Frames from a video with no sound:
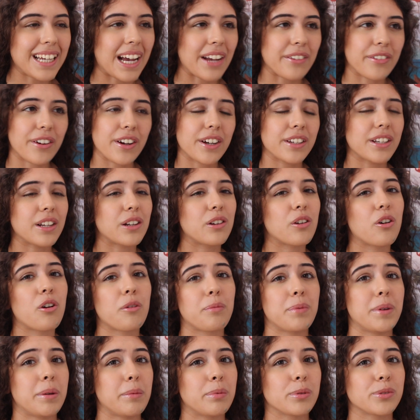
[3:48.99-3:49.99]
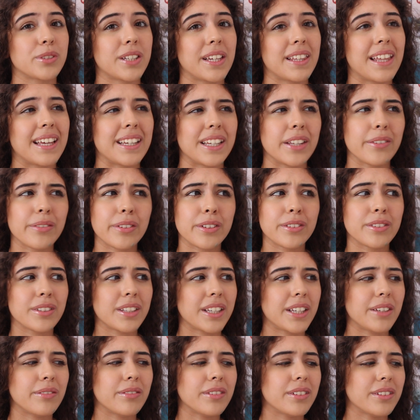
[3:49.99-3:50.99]
I've heard a lot of people say that,
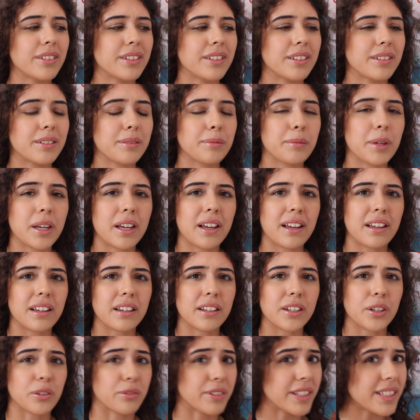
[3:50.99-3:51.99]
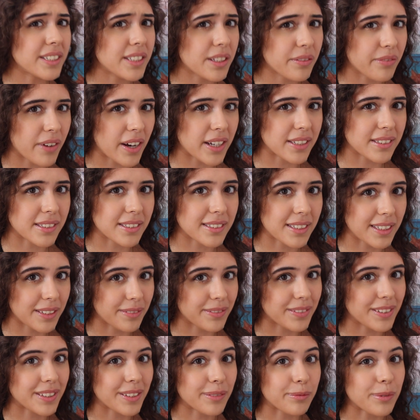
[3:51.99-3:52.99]
even careers advisors,
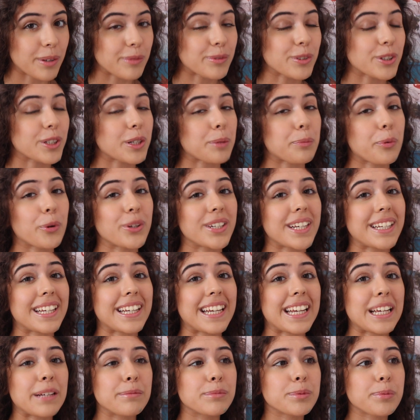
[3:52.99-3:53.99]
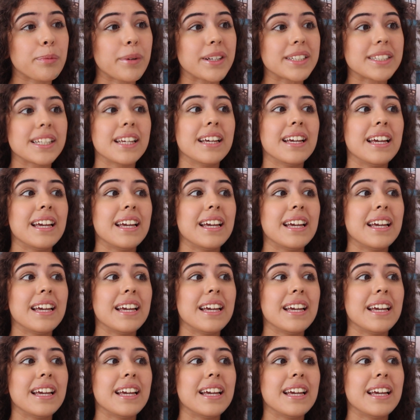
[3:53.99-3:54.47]
even, I'm not going to point any names, but